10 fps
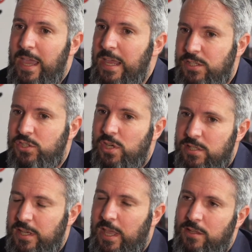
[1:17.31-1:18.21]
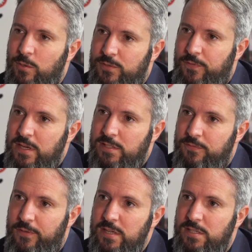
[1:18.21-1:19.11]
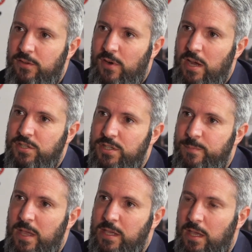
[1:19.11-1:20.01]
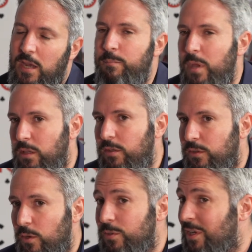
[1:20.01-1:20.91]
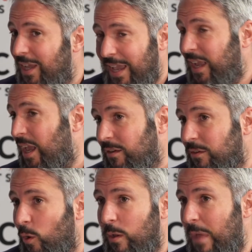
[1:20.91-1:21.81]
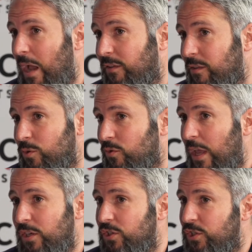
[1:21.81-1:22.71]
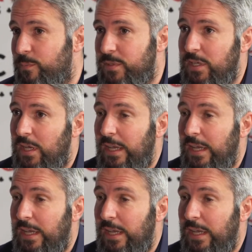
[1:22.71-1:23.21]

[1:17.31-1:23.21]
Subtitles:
It's just to get those face-to-face interactions back again, build on those, again, going back to those relationships.